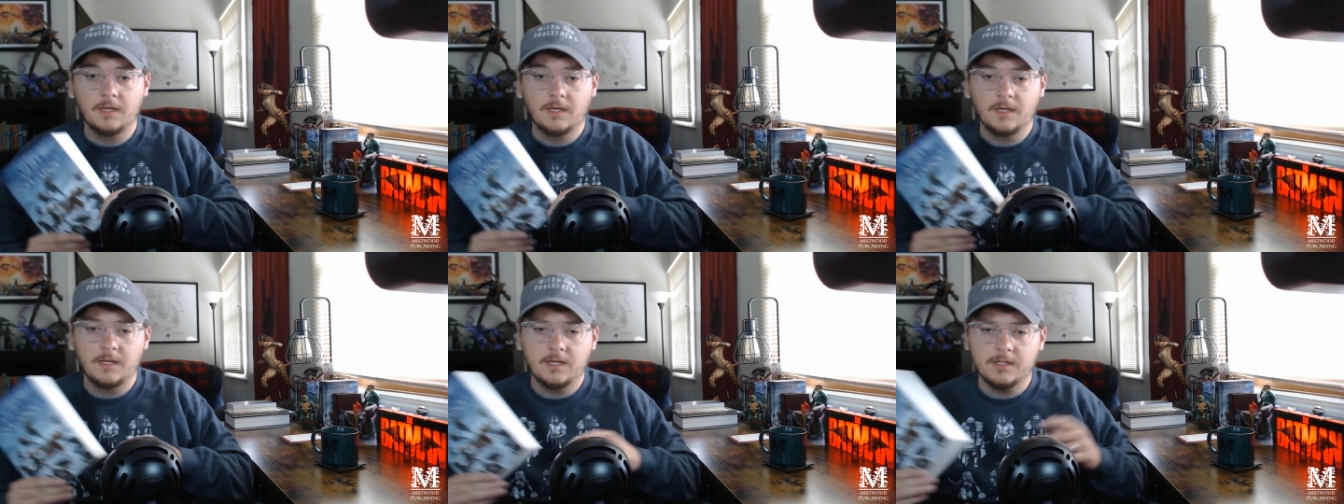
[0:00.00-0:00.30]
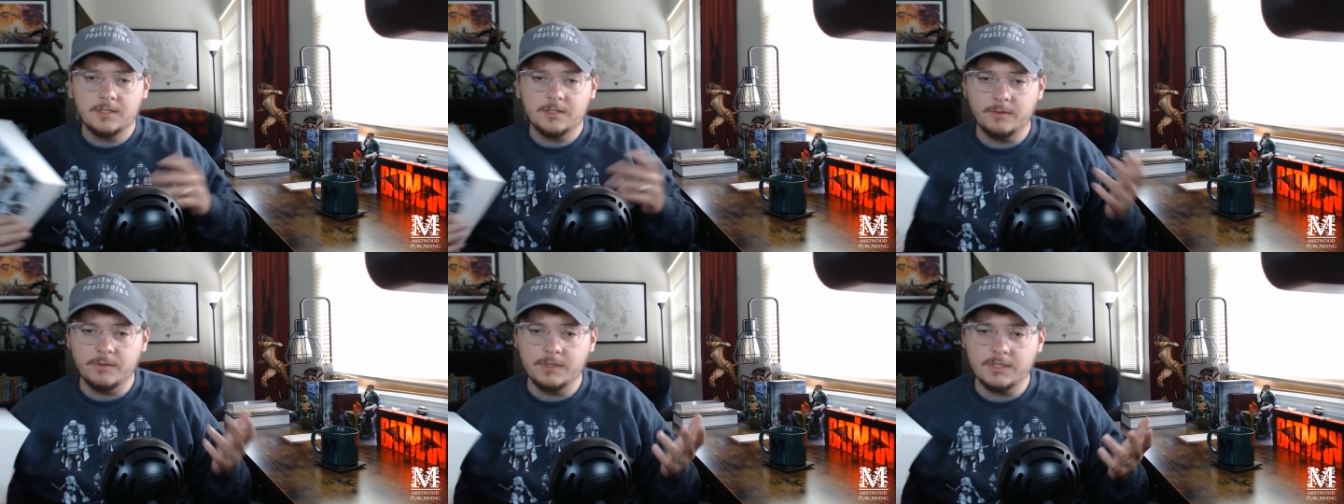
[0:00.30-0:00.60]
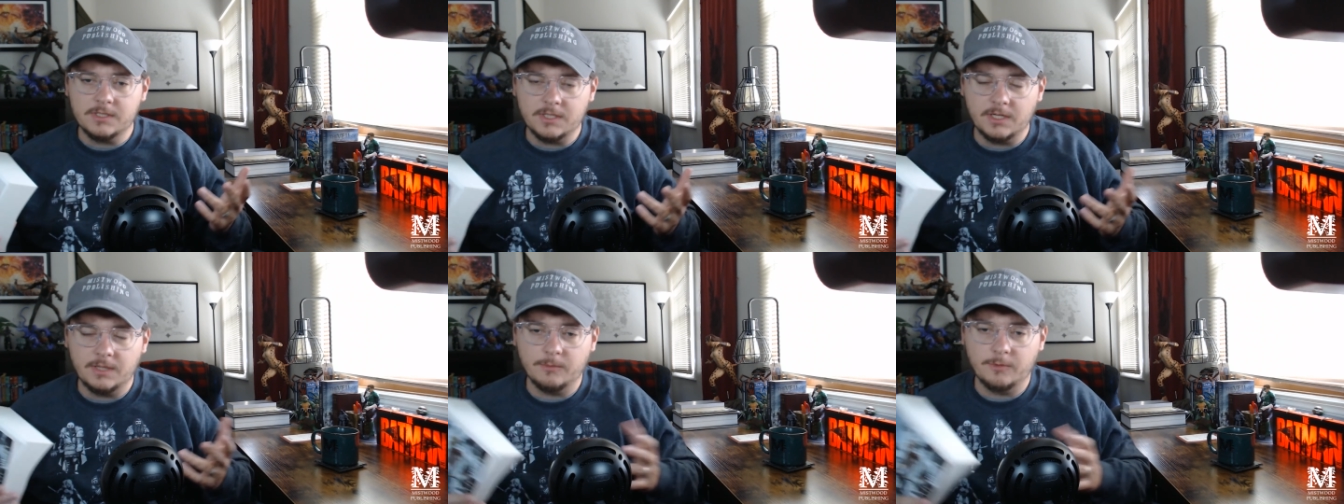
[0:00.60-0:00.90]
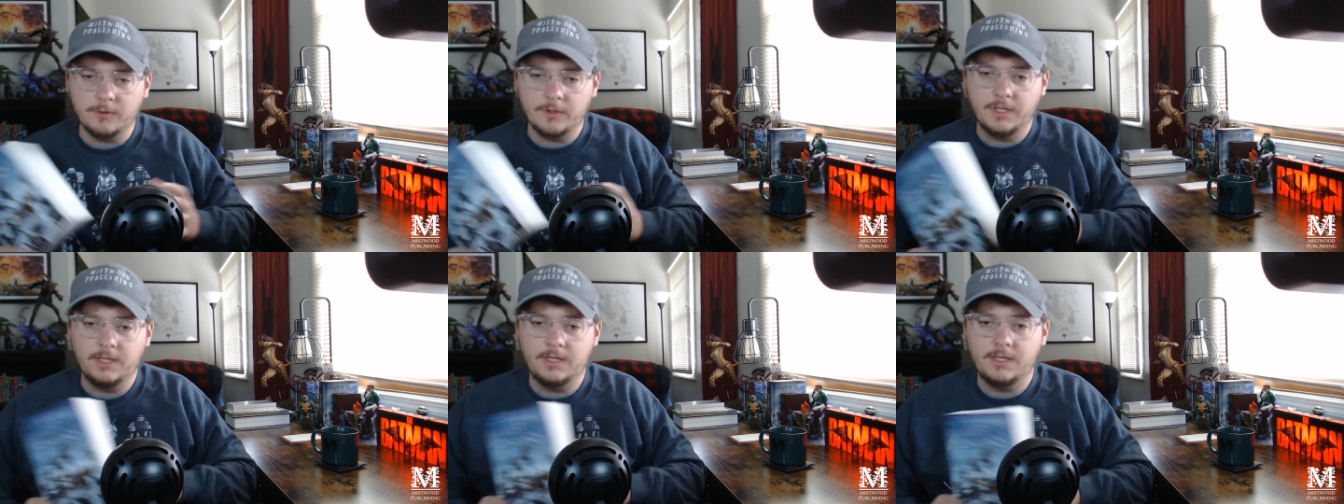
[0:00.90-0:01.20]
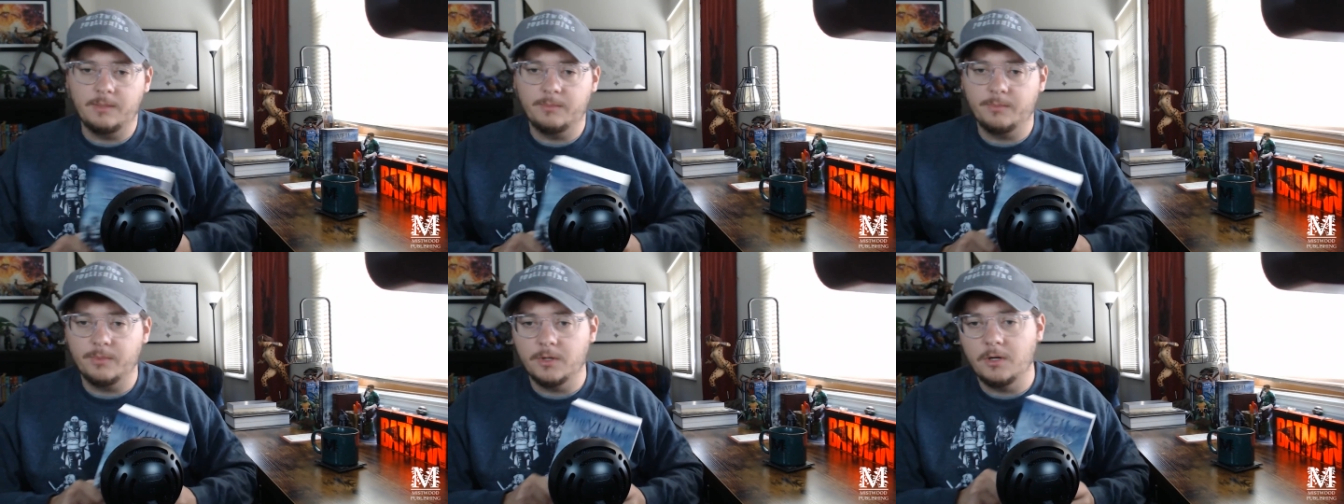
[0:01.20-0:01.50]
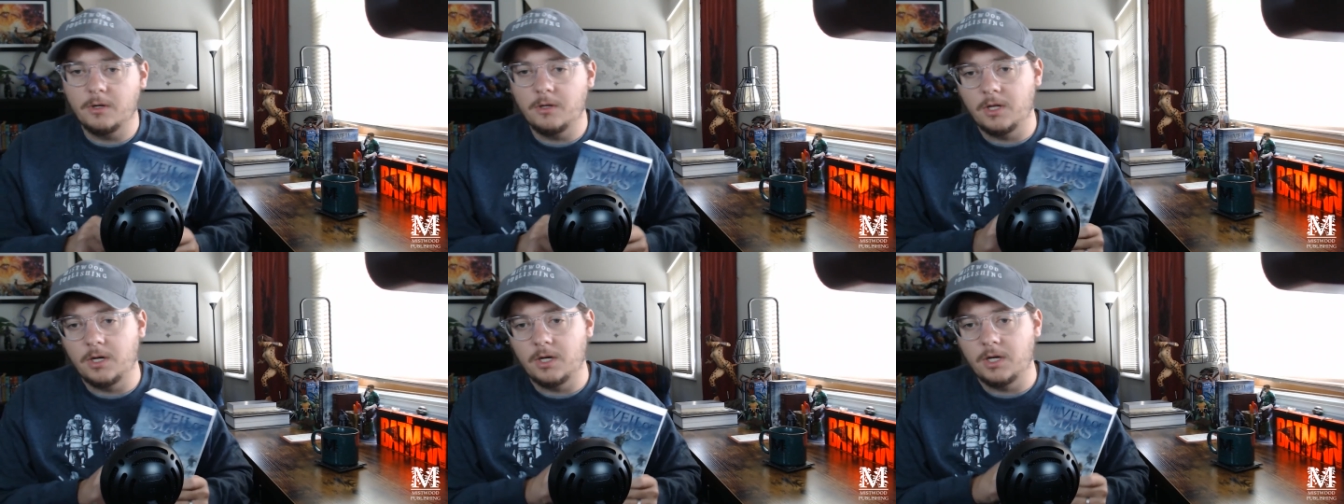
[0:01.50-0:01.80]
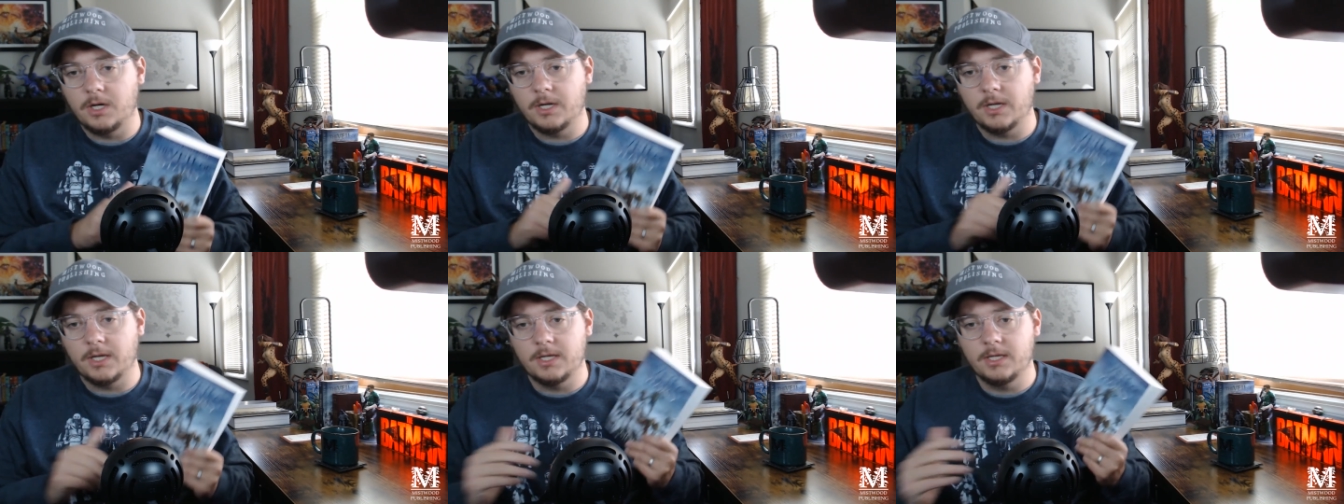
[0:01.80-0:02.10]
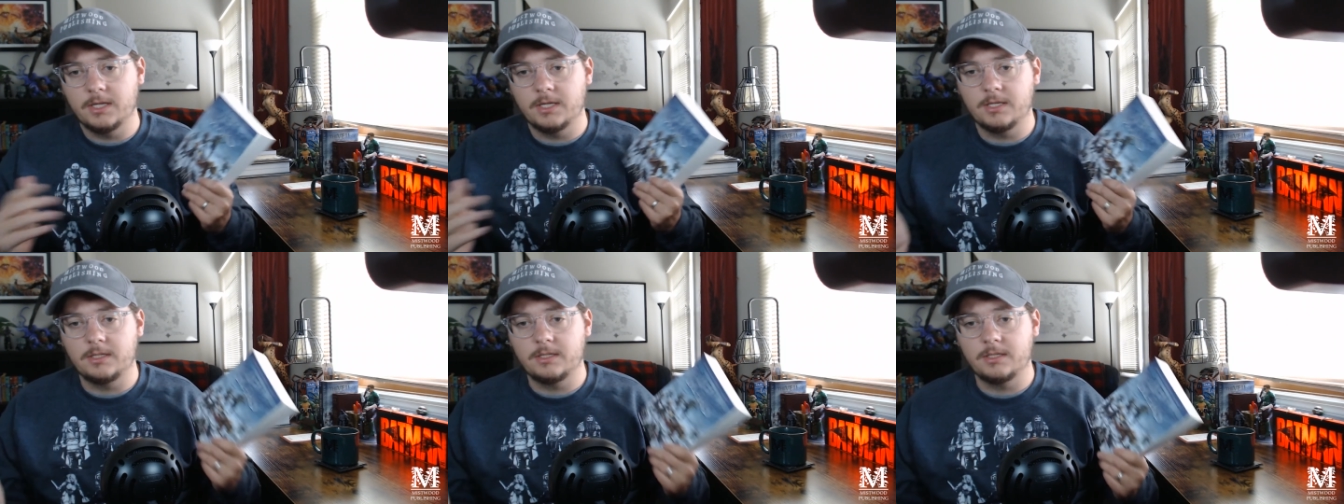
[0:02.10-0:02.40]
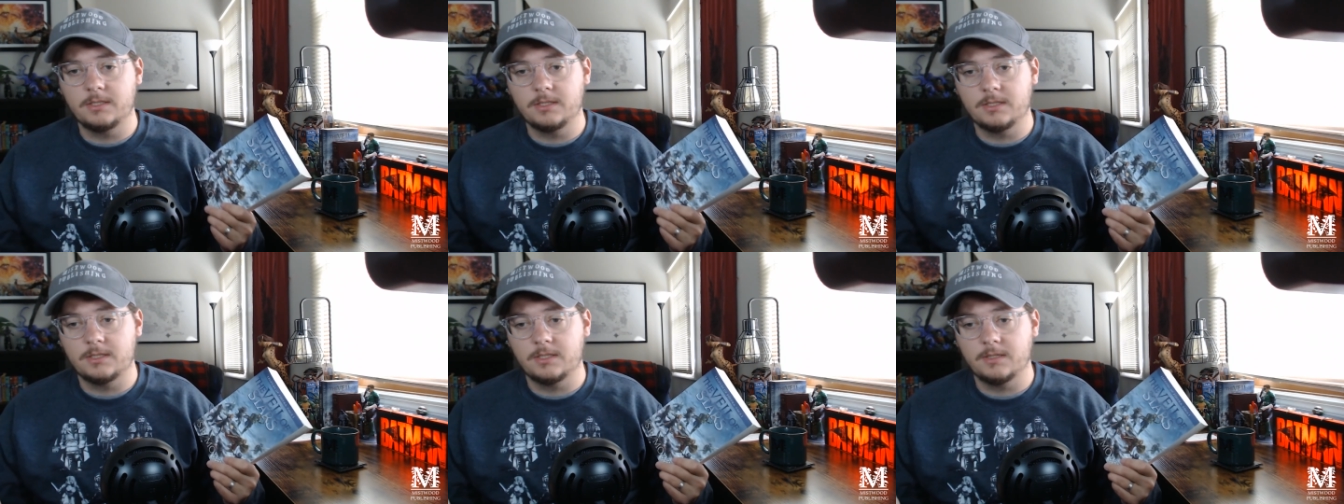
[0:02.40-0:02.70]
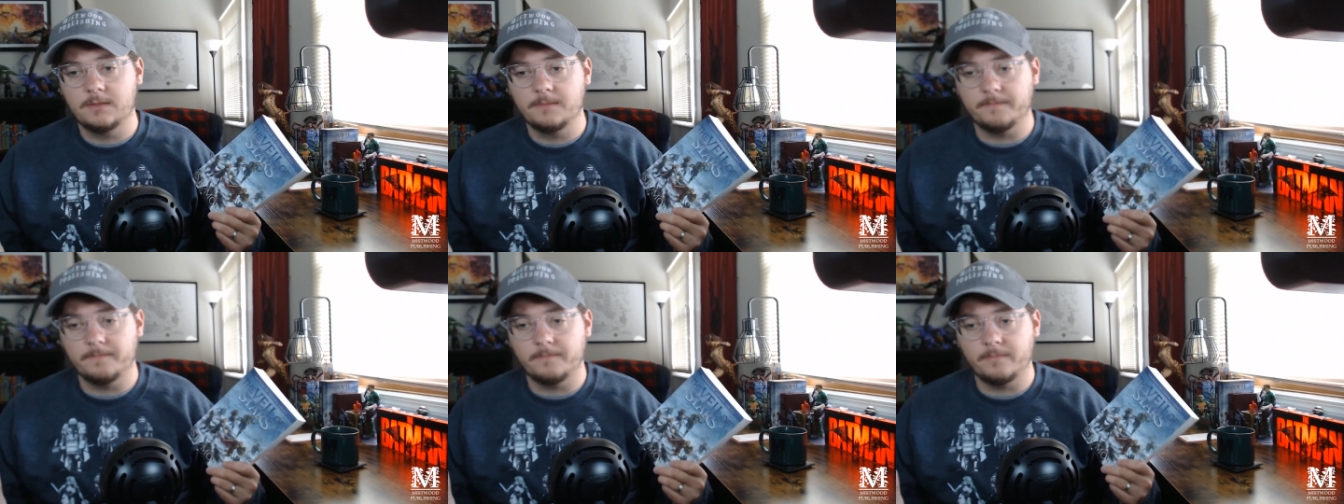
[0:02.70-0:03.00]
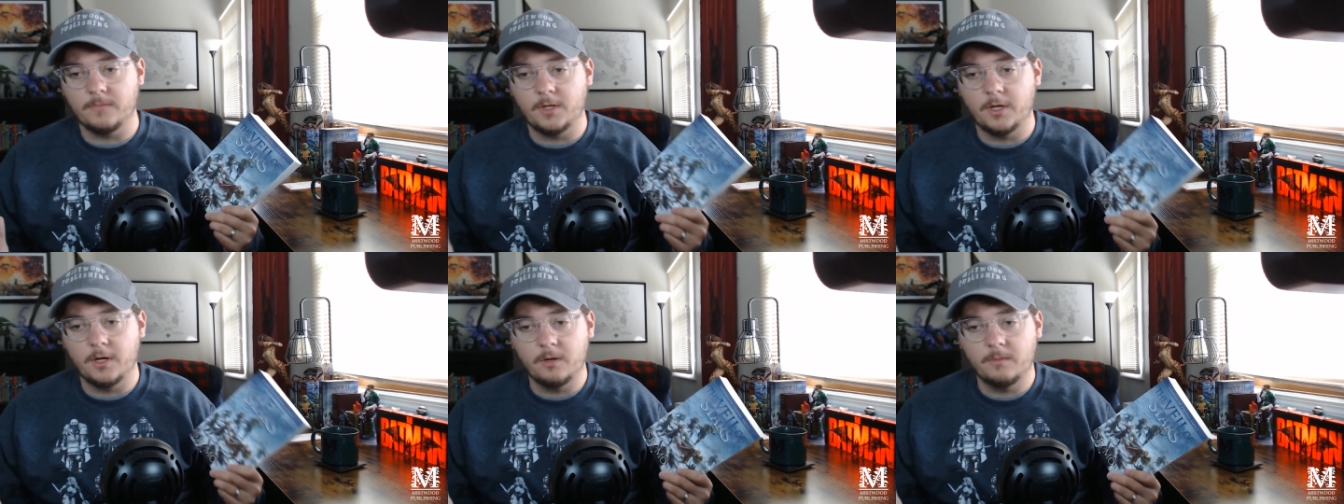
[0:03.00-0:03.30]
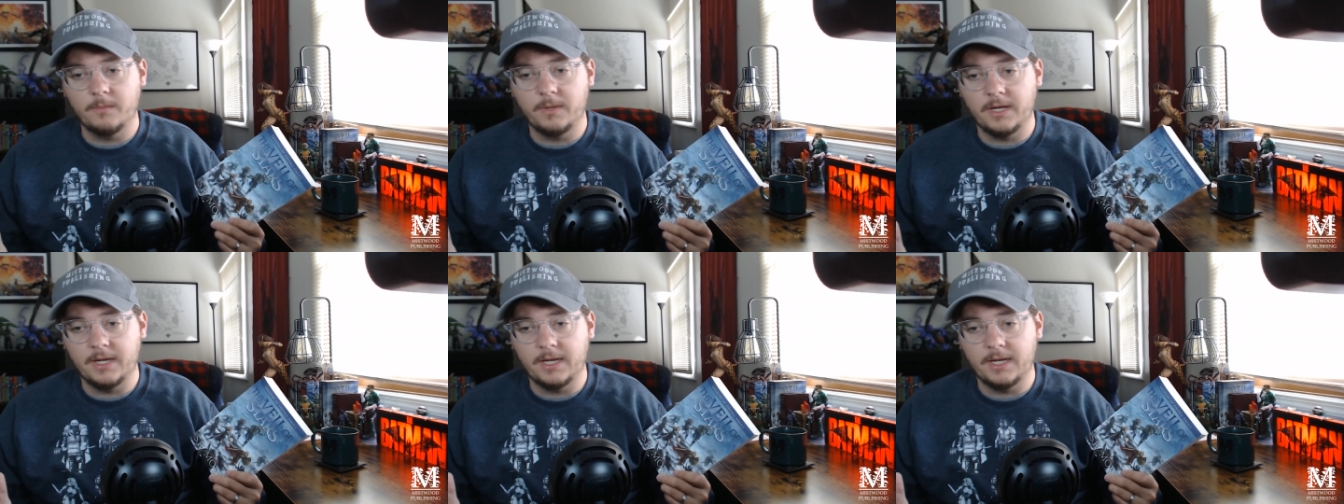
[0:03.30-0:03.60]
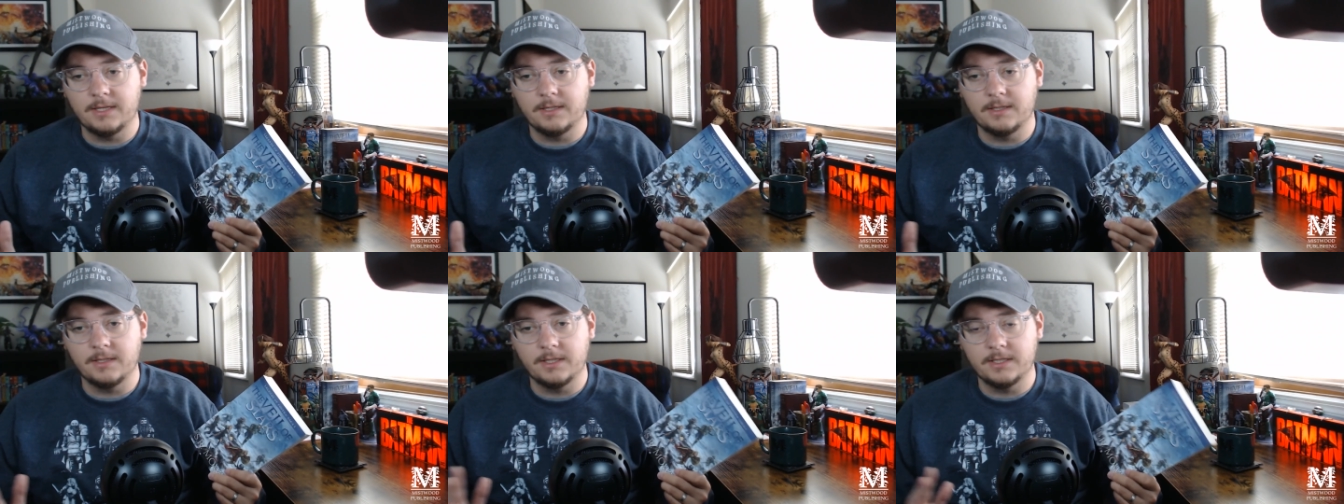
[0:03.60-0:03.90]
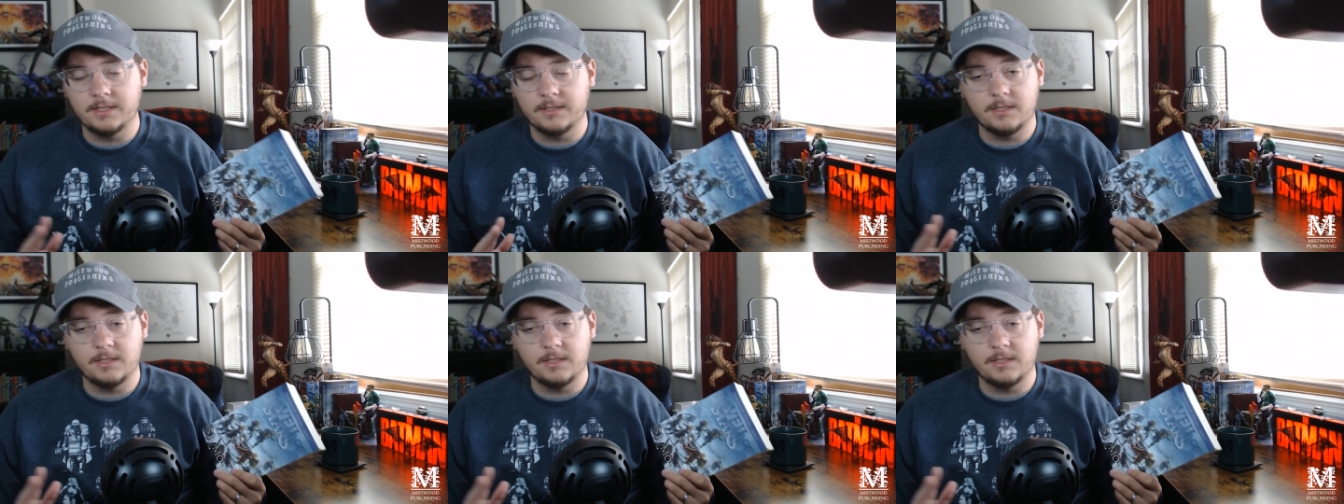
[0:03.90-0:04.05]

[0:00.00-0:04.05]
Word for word: So in summary, the prologue is Narbad,